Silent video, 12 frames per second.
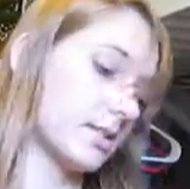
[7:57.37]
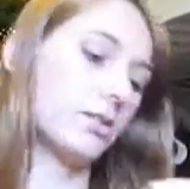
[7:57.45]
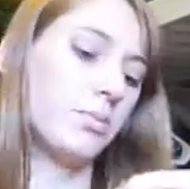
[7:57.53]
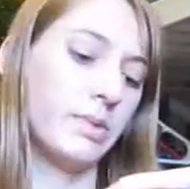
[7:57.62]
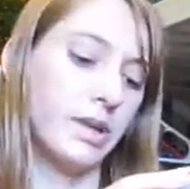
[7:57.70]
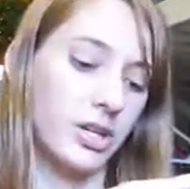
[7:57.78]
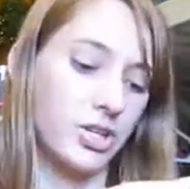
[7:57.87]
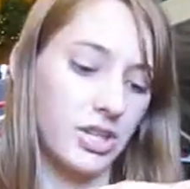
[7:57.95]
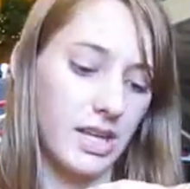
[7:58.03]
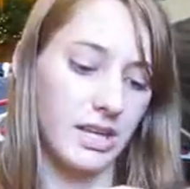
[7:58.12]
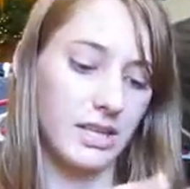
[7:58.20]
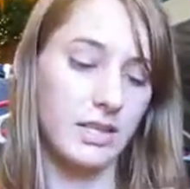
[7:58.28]
little blush
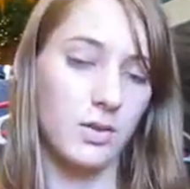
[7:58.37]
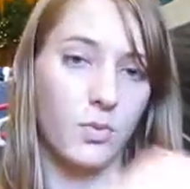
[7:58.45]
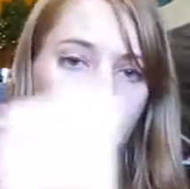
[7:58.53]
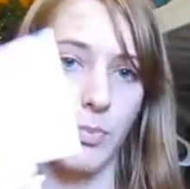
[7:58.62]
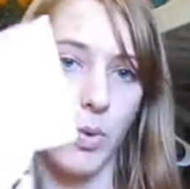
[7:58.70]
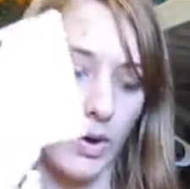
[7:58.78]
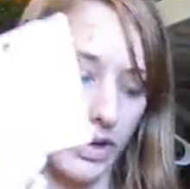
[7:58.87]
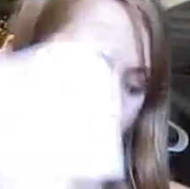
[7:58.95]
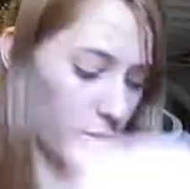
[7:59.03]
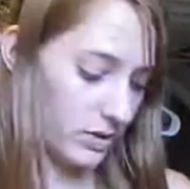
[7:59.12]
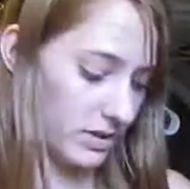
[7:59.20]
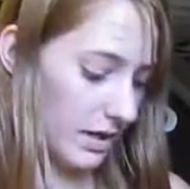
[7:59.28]
things were
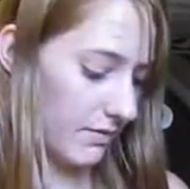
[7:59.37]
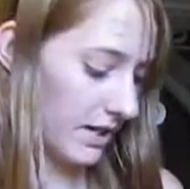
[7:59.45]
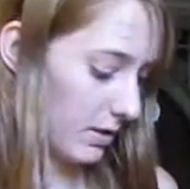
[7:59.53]
0.07